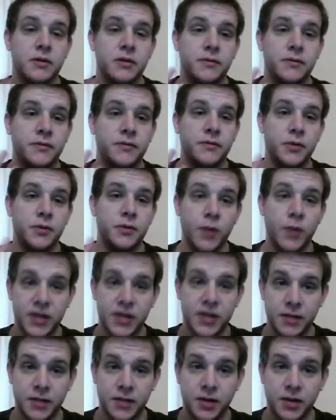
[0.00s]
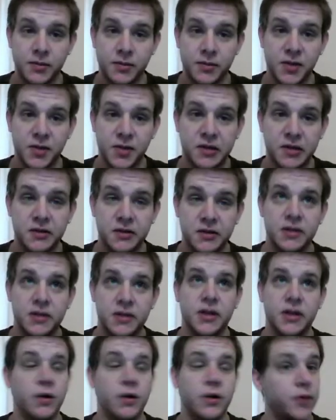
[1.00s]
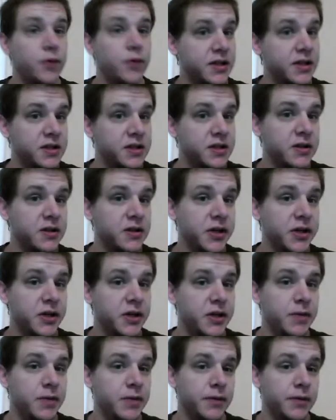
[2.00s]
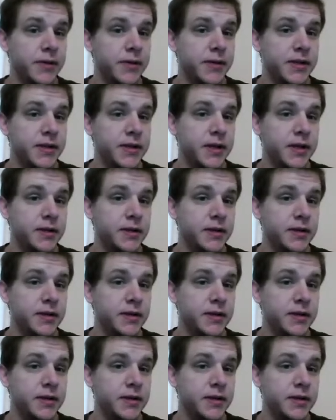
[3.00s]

for the Wednesday problem sessions, they don't necessarily need to be on Wednesday.